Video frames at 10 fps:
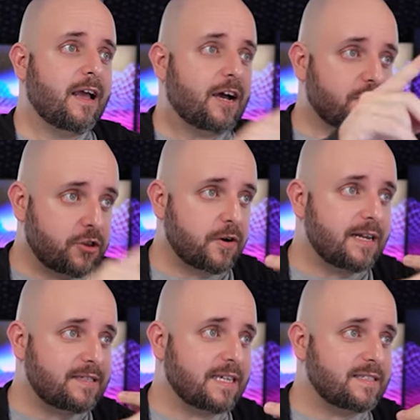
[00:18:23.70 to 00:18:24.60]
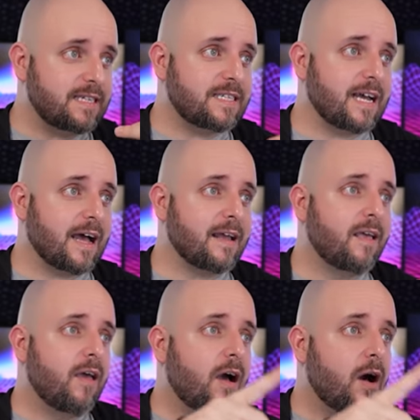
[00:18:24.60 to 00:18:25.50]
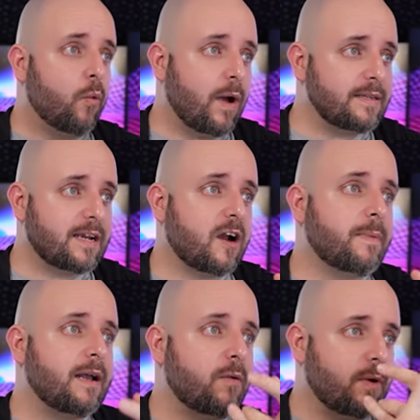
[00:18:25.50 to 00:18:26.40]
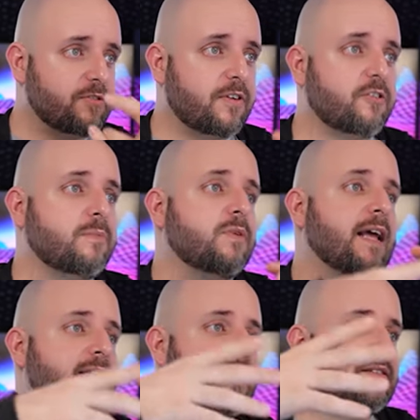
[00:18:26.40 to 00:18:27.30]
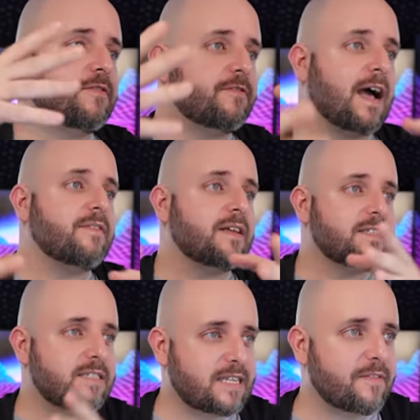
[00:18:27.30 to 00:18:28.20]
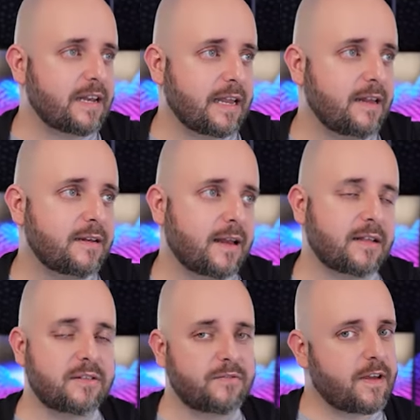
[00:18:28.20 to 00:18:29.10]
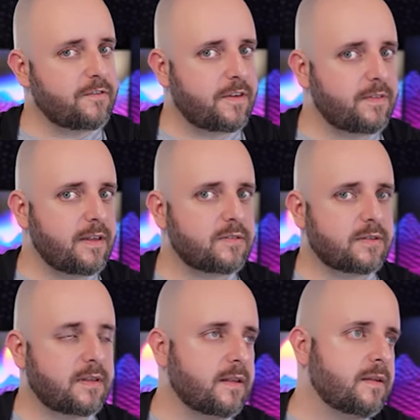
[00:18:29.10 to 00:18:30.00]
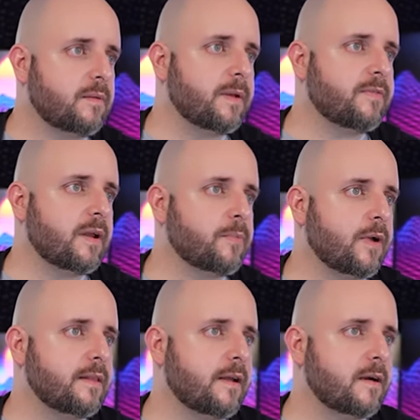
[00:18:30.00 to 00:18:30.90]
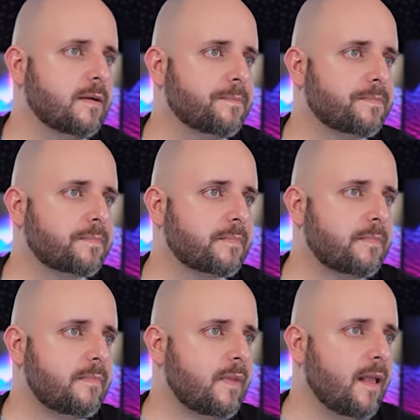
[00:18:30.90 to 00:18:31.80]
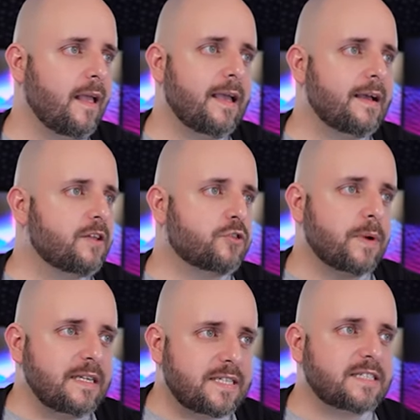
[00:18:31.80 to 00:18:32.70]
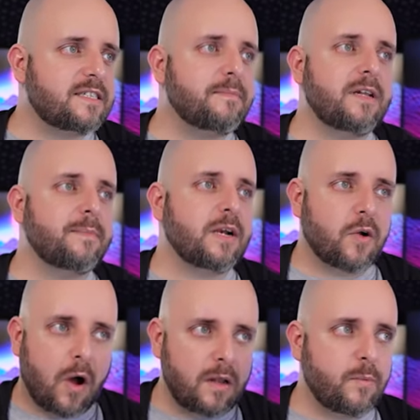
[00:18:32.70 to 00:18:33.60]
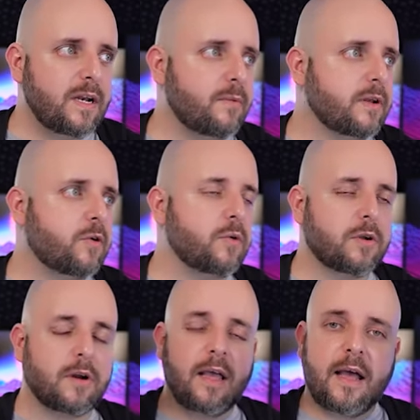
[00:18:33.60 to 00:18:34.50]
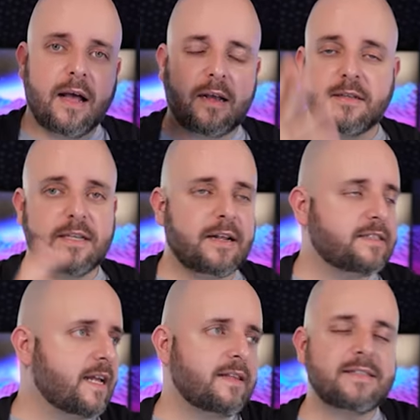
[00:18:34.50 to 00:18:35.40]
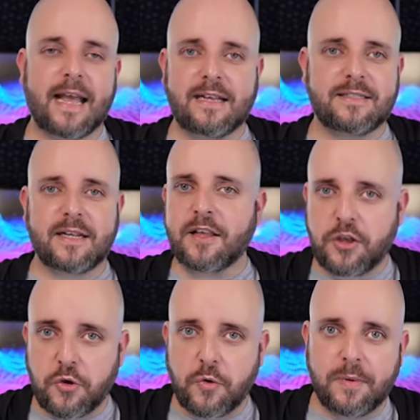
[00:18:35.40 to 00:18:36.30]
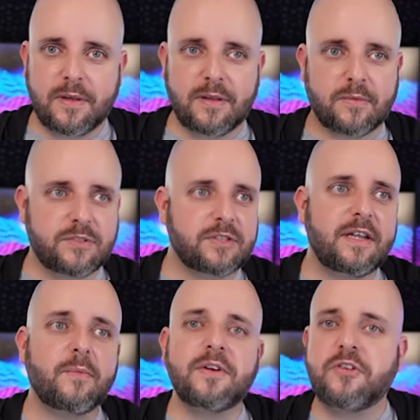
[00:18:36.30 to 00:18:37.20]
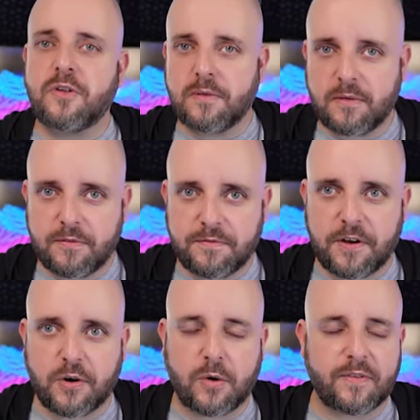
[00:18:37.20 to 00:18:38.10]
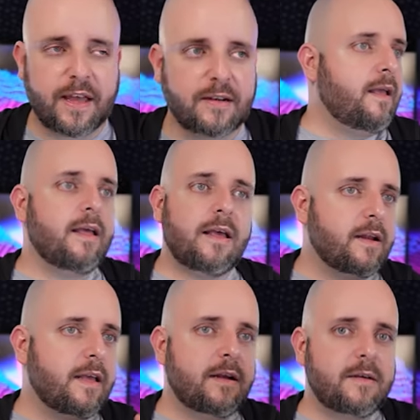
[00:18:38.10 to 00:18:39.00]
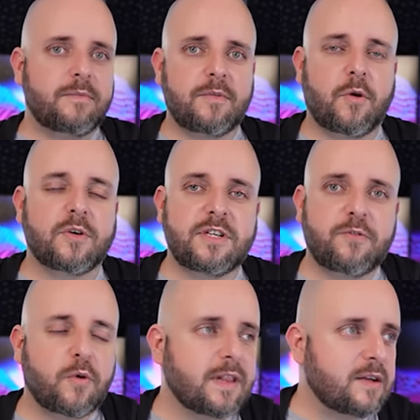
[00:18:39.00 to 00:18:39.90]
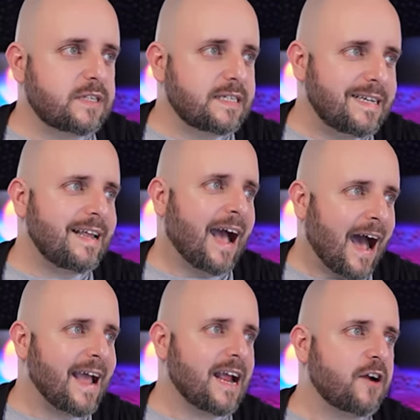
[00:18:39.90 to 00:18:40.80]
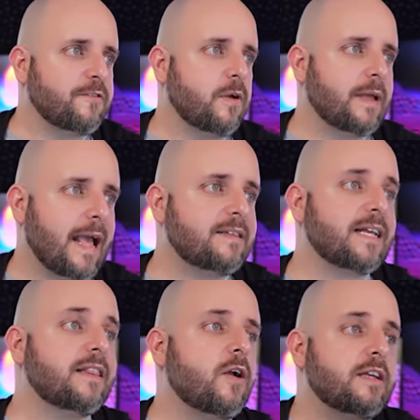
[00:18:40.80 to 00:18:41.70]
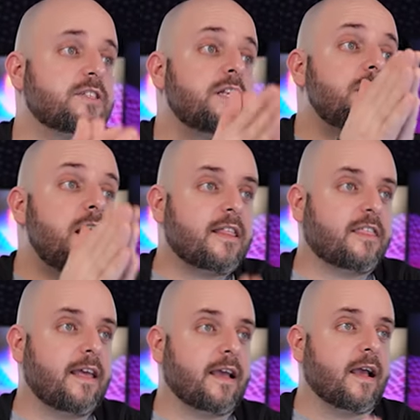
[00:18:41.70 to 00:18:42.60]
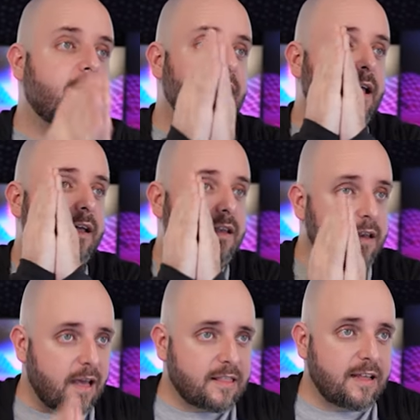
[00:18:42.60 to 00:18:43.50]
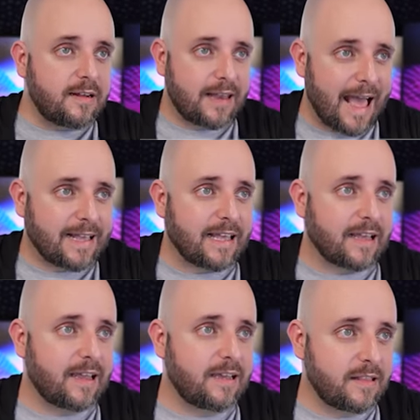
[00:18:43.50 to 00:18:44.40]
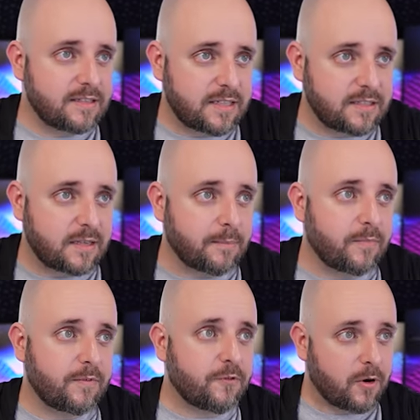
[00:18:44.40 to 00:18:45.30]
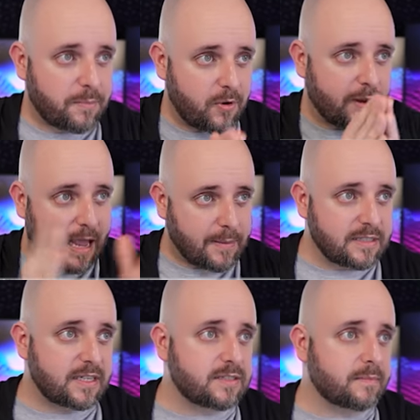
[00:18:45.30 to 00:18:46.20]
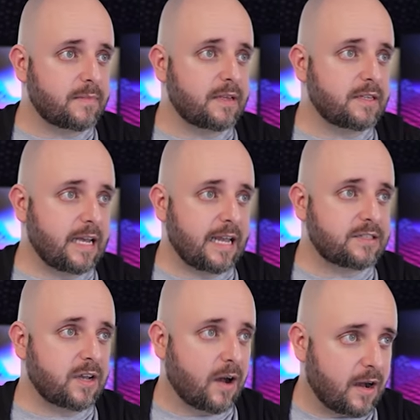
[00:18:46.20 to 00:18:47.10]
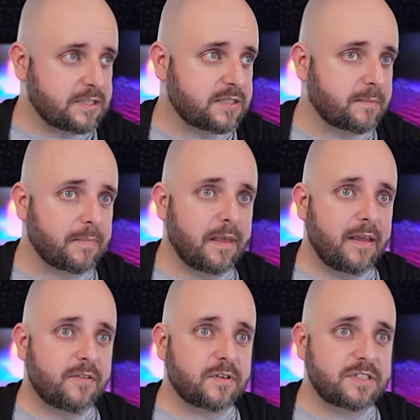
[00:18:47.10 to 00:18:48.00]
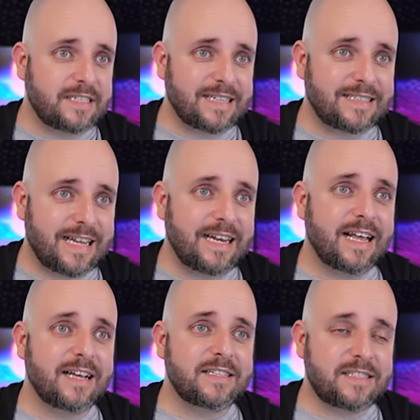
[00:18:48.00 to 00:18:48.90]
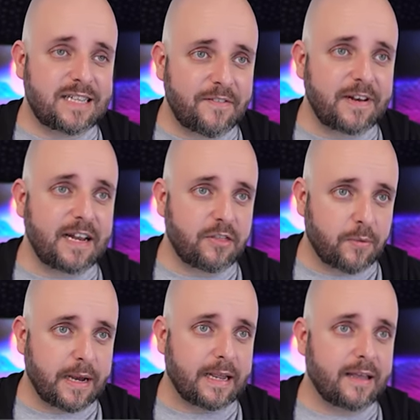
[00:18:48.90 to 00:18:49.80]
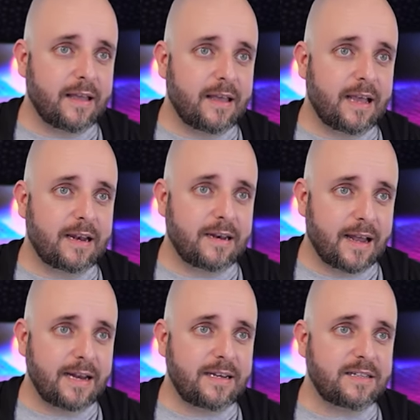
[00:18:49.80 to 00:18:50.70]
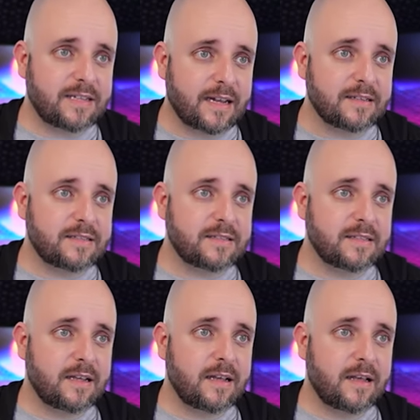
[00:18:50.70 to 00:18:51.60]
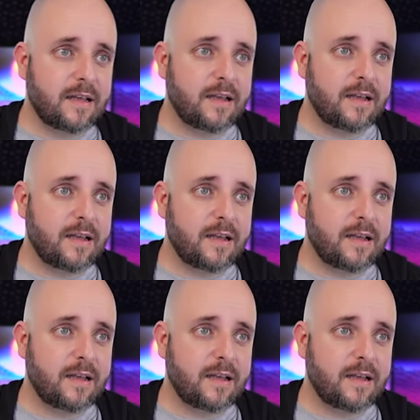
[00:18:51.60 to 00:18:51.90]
a 3060 Ti, a one terabyte Western Digital Blue SN570, not SN550, so a little bit of an upgrade there. 360 millimeter all-in-one liquid cooler, a cut That's It's not this case, not the cube. That was just the original photo of that. In, in a Corsair 4000D high airflow case, like there is nothing Nothing lacking in this system for a pure gaming system. It's awesome for 16.73 and 90 cents. That